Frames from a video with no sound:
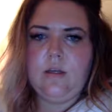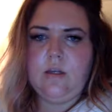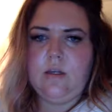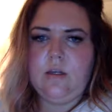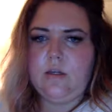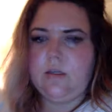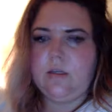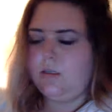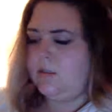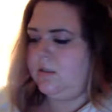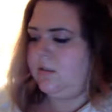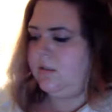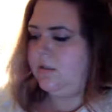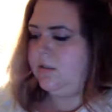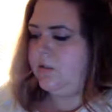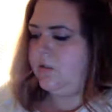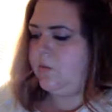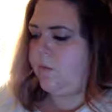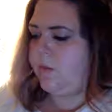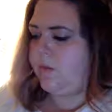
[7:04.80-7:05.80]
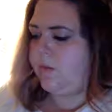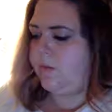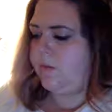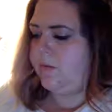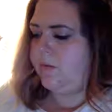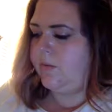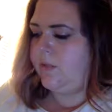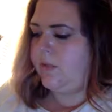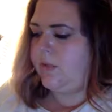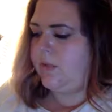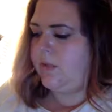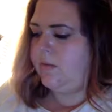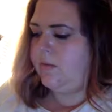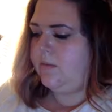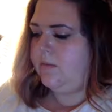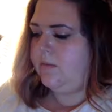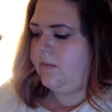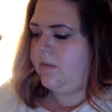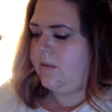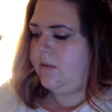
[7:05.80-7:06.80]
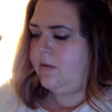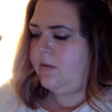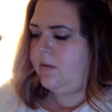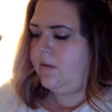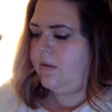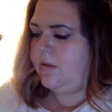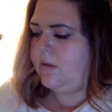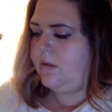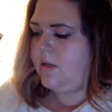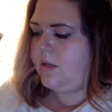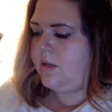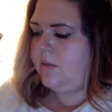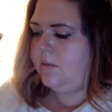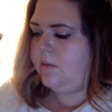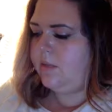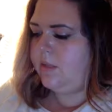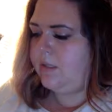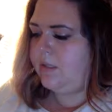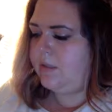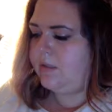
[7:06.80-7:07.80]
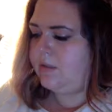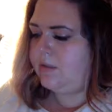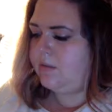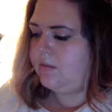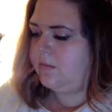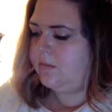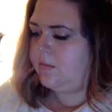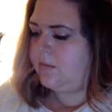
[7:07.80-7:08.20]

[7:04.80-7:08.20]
you're going to square root them and plus them.